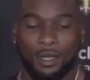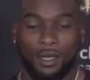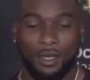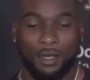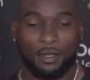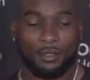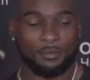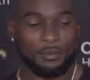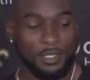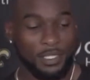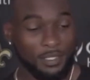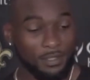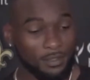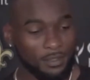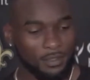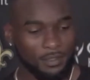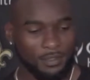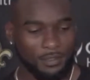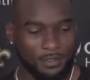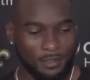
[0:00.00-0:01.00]

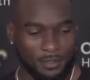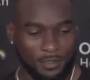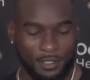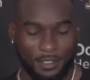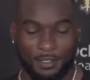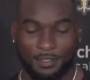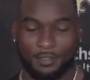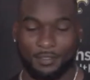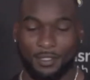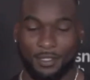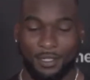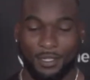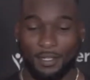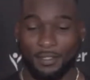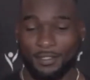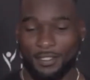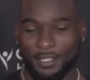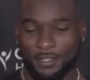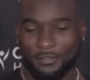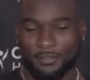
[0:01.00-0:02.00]
It's
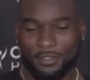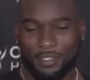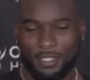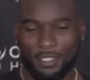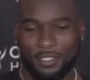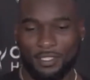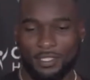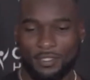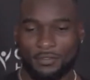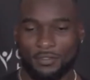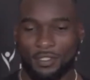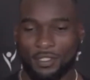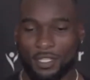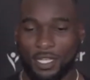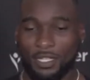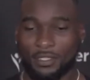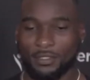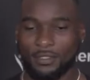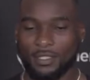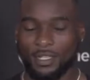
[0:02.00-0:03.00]
definitely a different
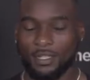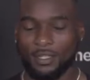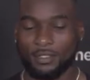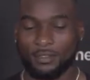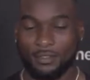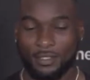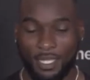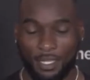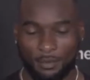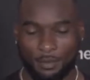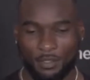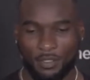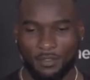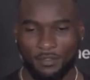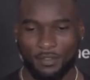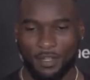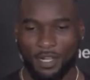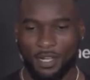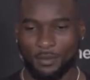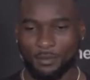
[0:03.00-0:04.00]
kind type of
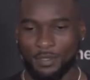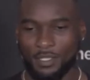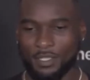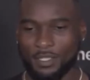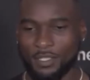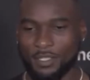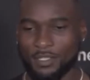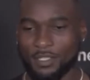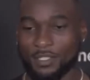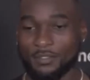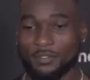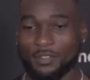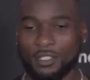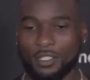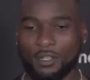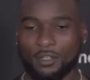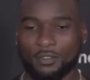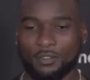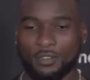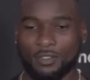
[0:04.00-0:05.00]
environment, a different
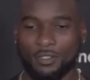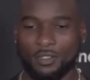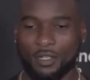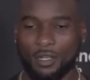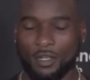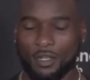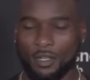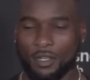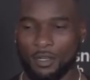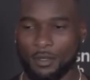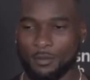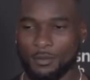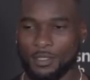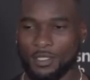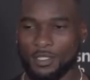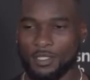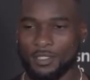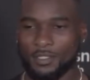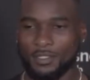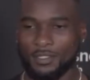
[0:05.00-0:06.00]
culture.
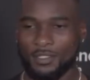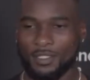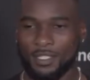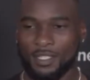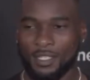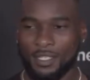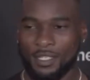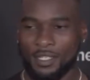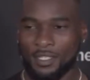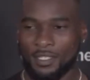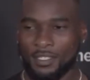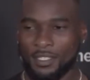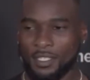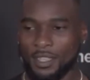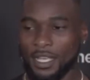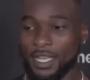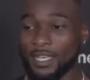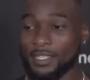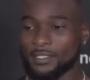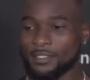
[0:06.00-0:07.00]
Because the
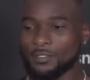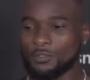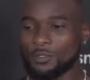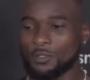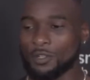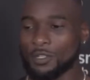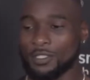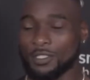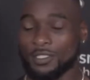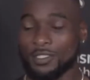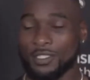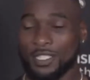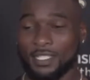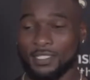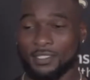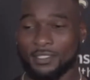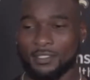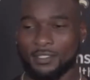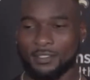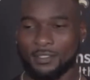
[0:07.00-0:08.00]
last two
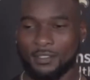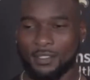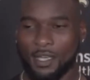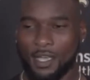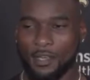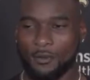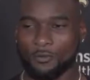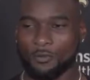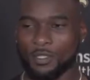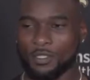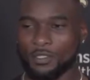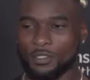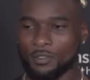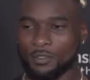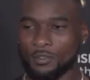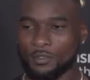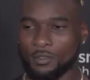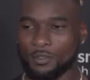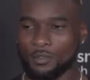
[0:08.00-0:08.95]
organizations I went to